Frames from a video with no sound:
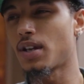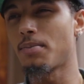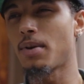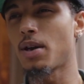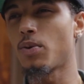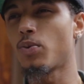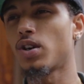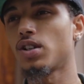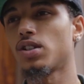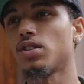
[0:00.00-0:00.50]
They
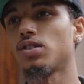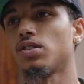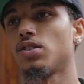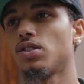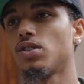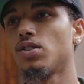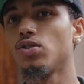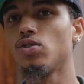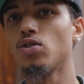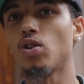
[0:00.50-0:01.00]
may want to
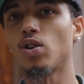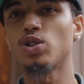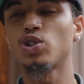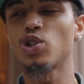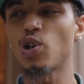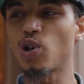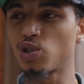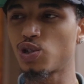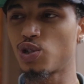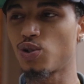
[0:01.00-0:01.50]
you know, to
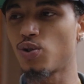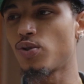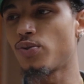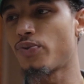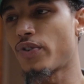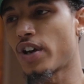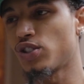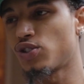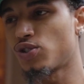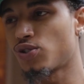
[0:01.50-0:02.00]
talk to
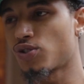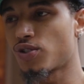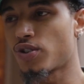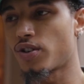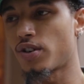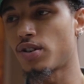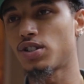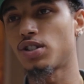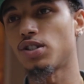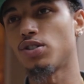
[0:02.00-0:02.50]
you,
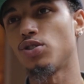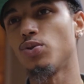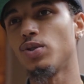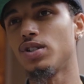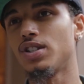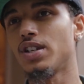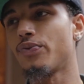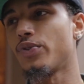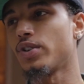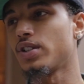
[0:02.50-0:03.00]
venture into
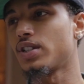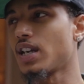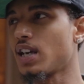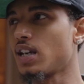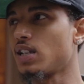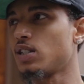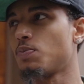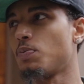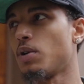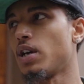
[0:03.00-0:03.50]
doing different
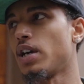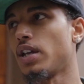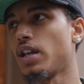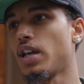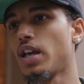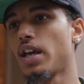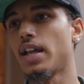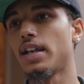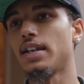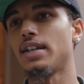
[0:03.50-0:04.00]
things, but
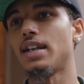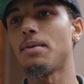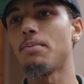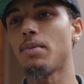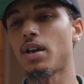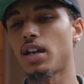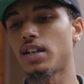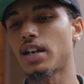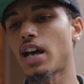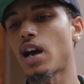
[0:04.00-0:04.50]
they
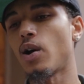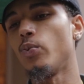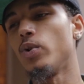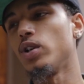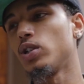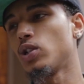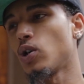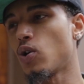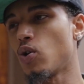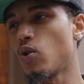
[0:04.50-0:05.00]
may not
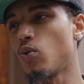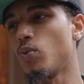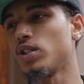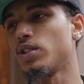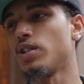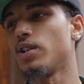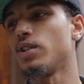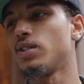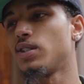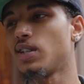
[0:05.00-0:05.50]
withhold
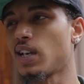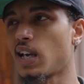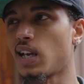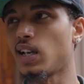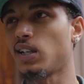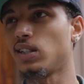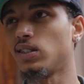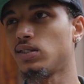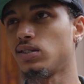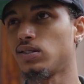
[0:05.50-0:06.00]
what they're
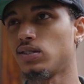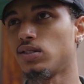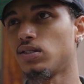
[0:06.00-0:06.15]
saying